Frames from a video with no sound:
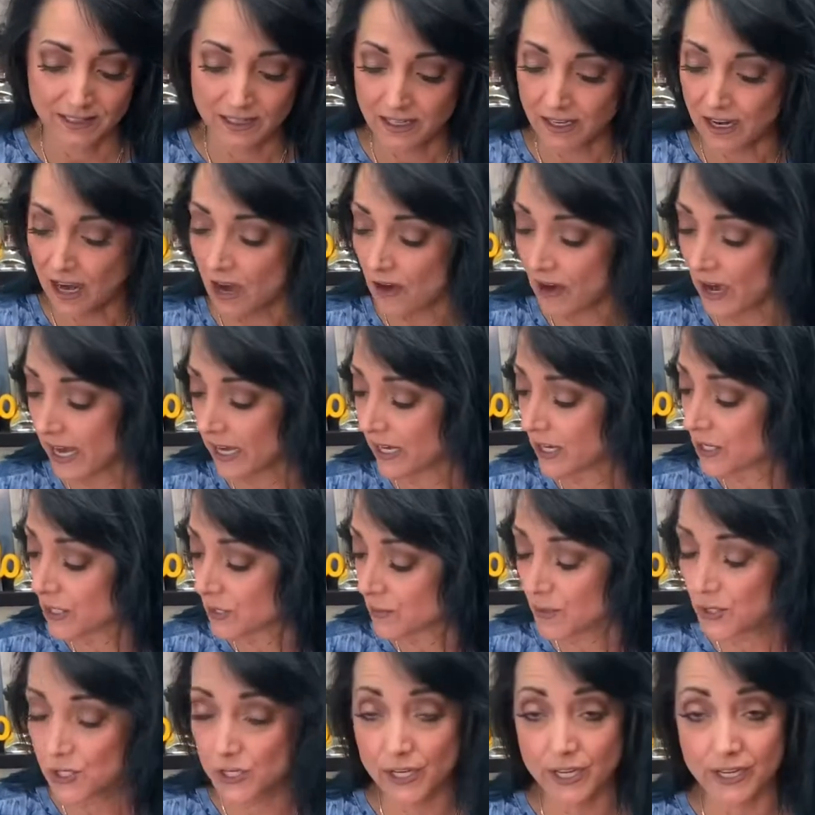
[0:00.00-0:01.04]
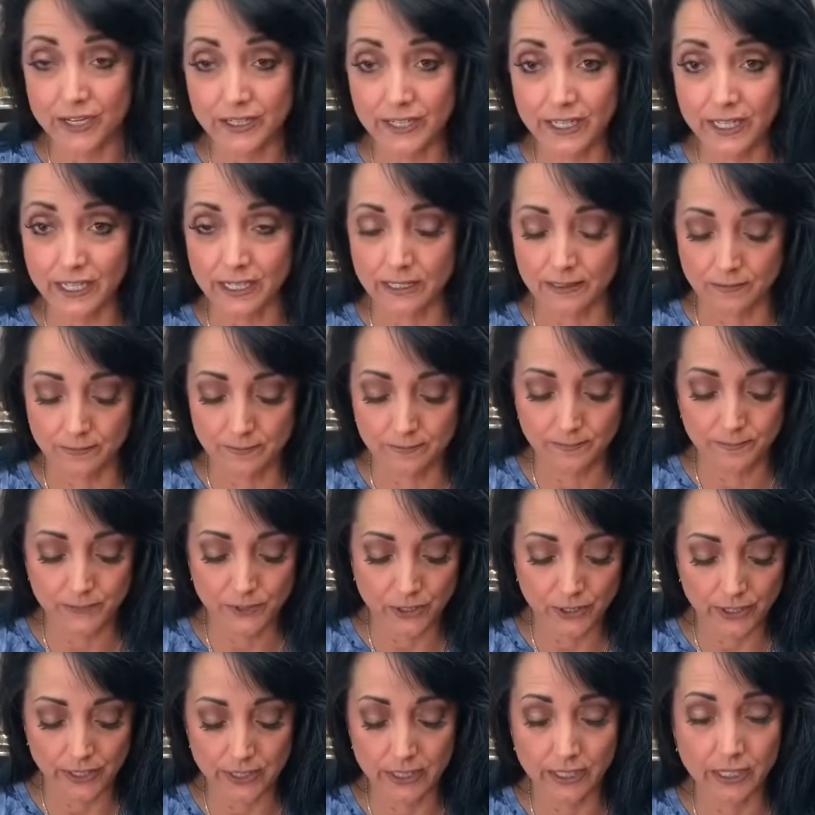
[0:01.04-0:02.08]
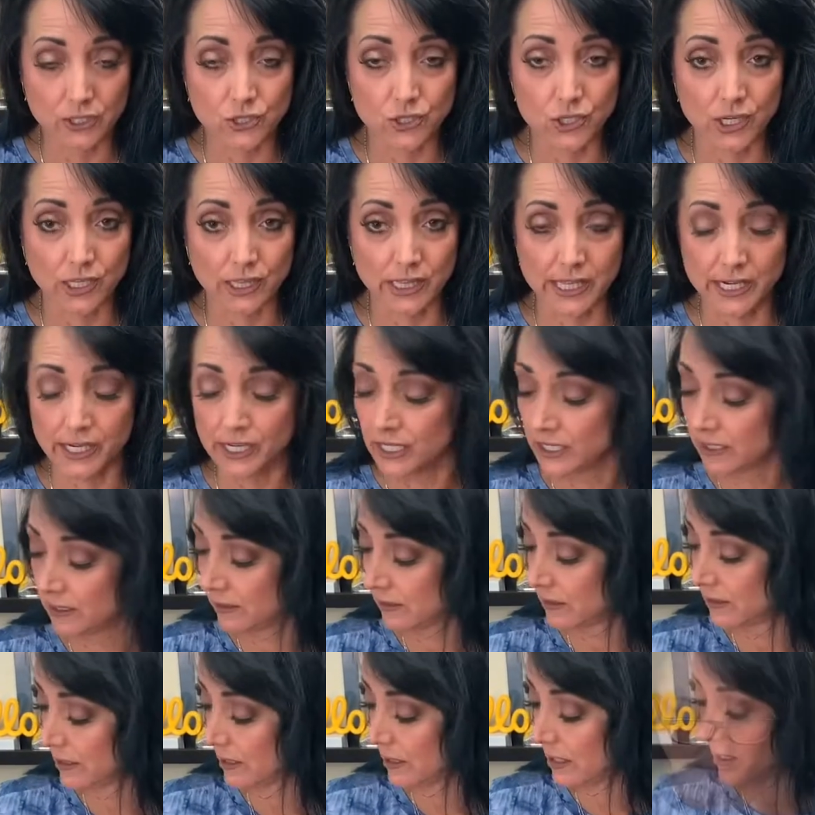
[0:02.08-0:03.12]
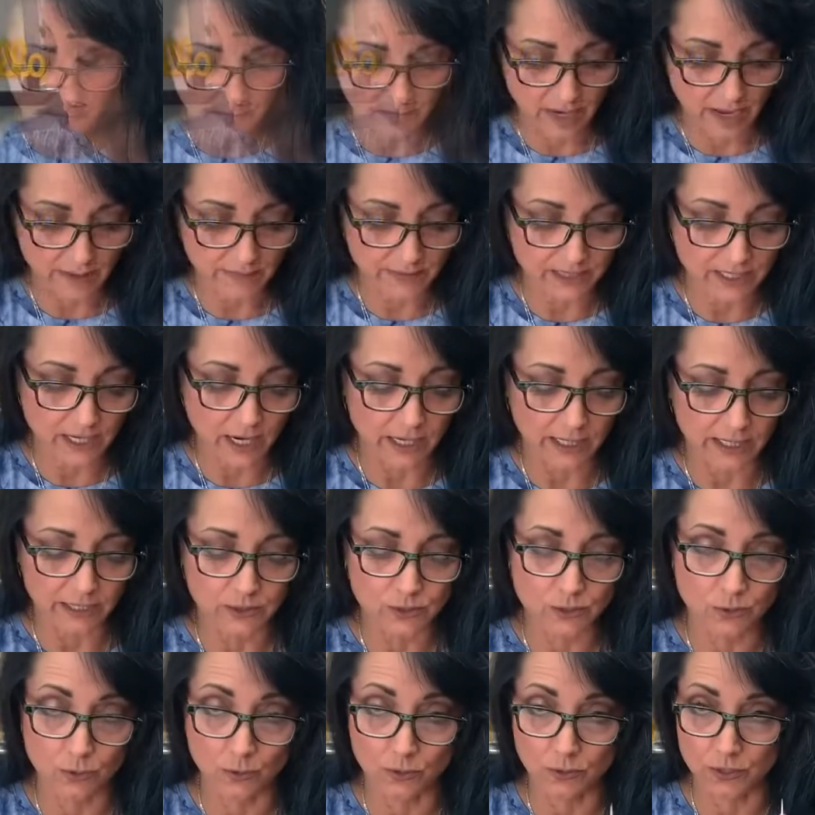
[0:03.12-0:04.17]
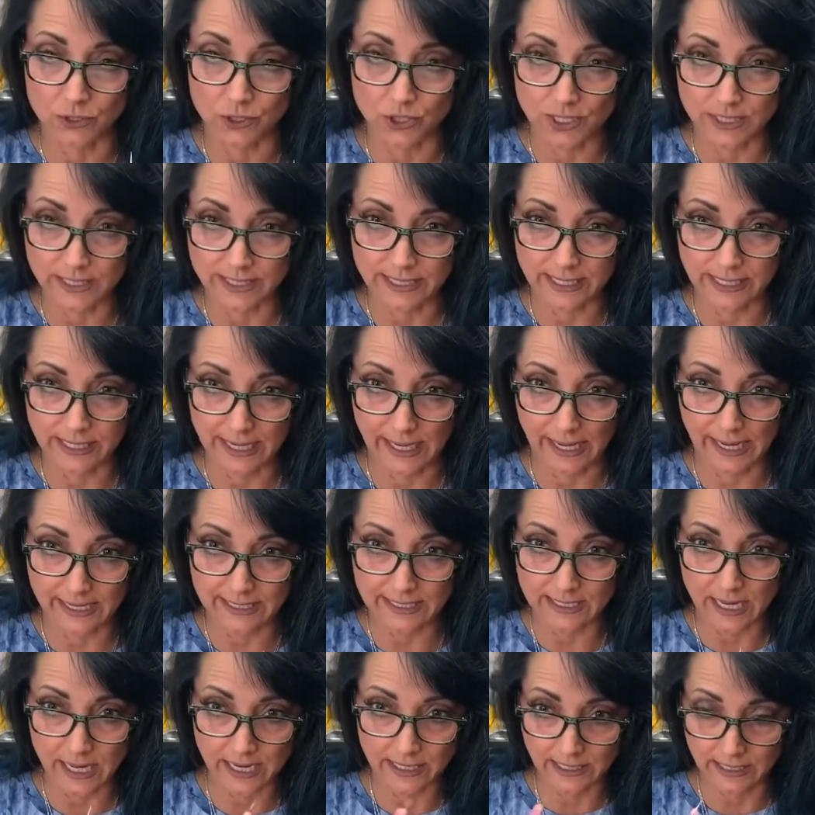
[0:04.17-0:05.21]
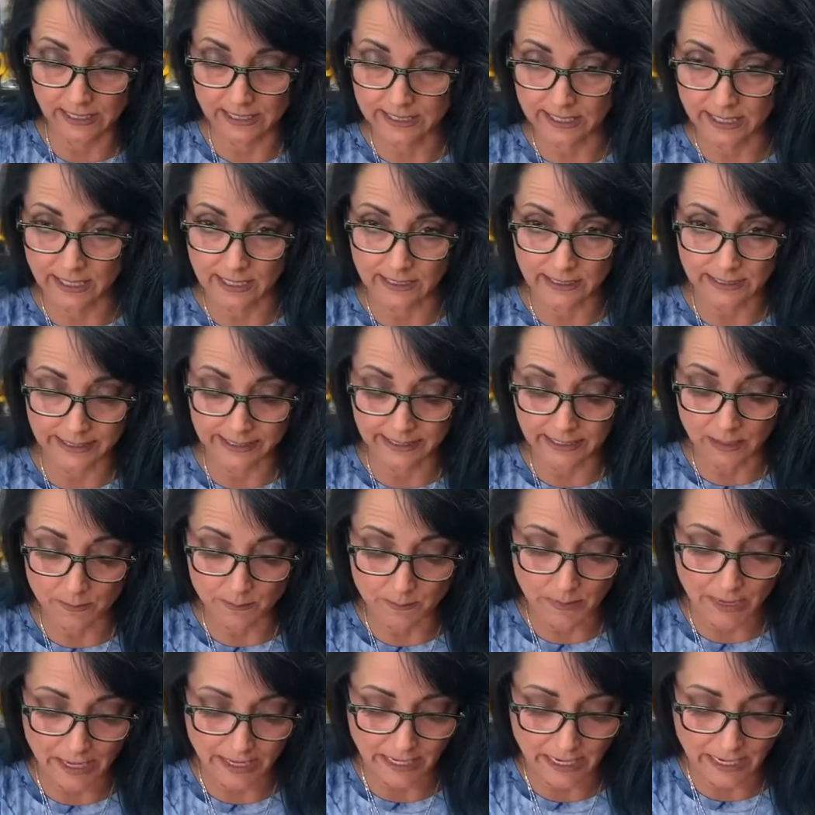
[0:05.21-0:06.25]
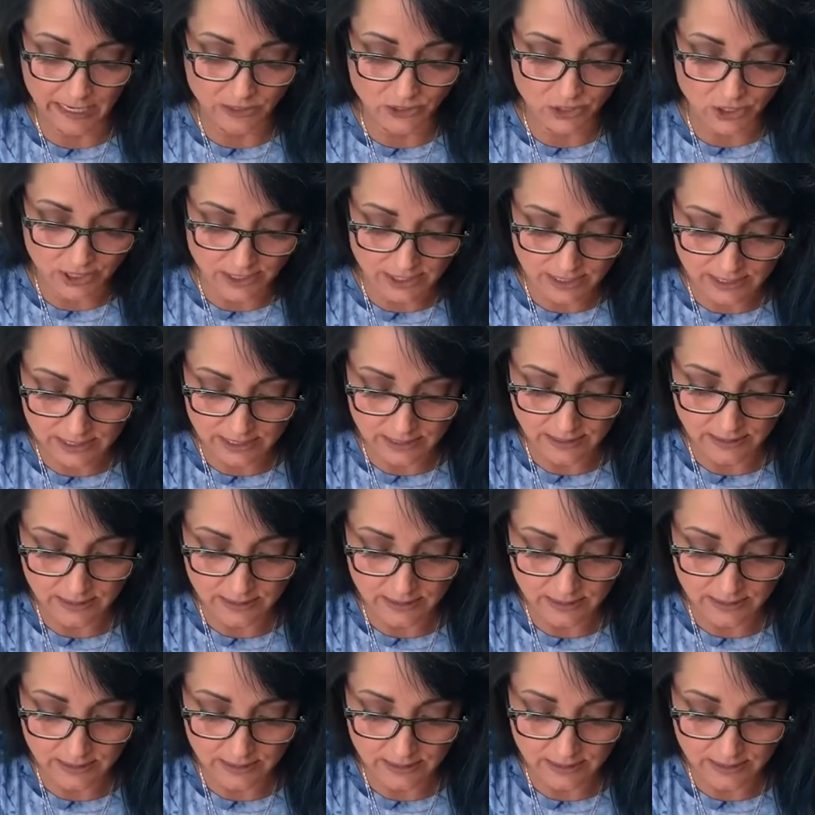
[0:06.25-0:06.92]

All right, here's what you're gonna need. You're gonna need your glitter. I have a dotting tool just in case I need to clean up my edges.